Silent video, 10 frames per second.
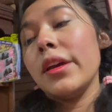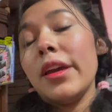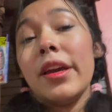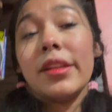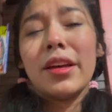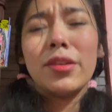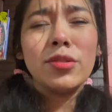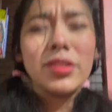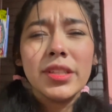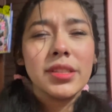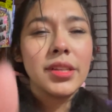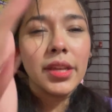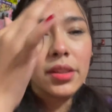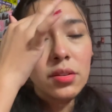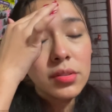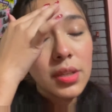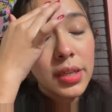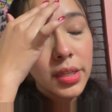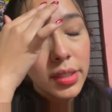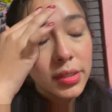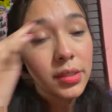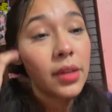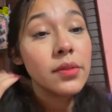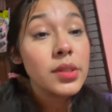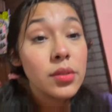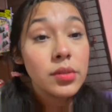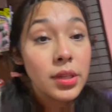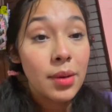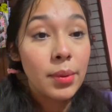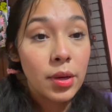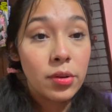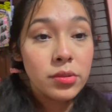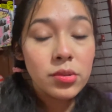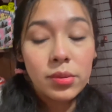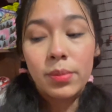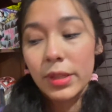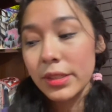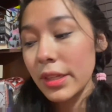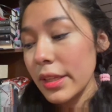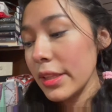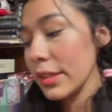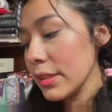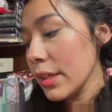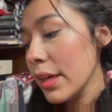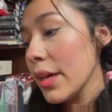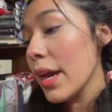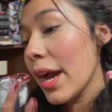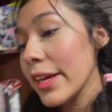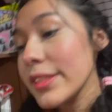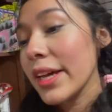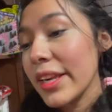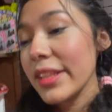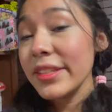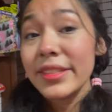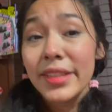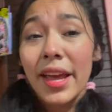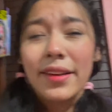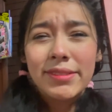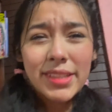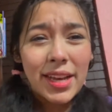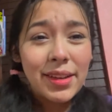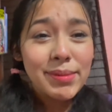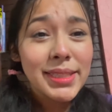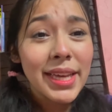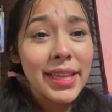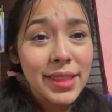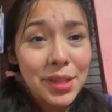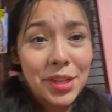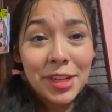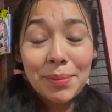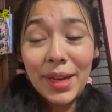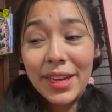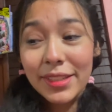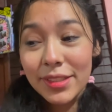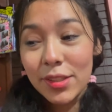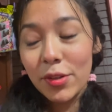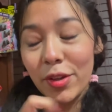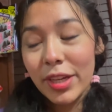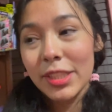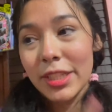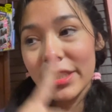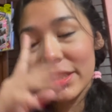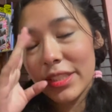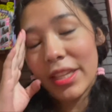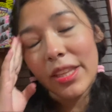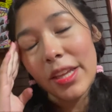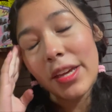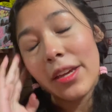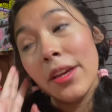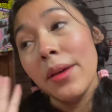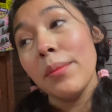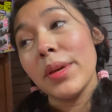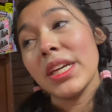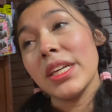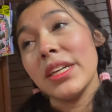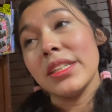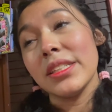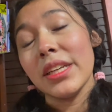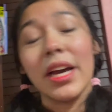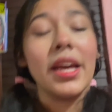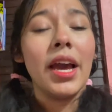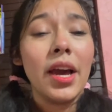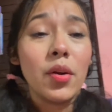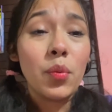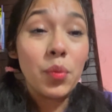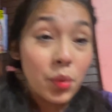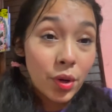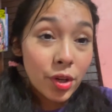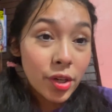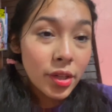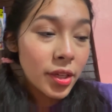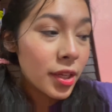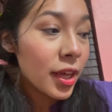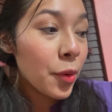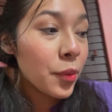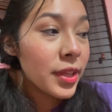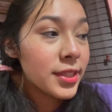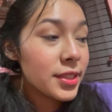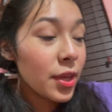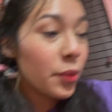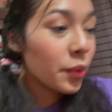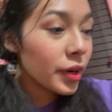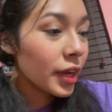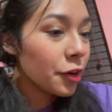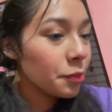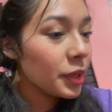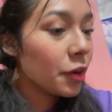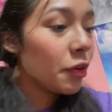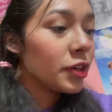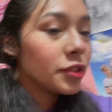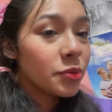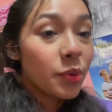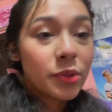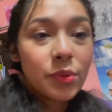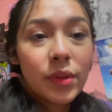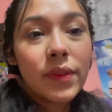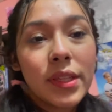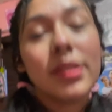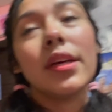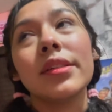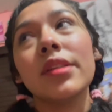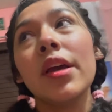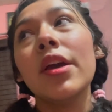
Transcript: And I usually take those leggings every single time I go to a place like this. I sadly didn't have time to get the goodie bag, so you guys didn't see that because I had to work. And when I say work, I don't mean, oh, I just worked one of these days.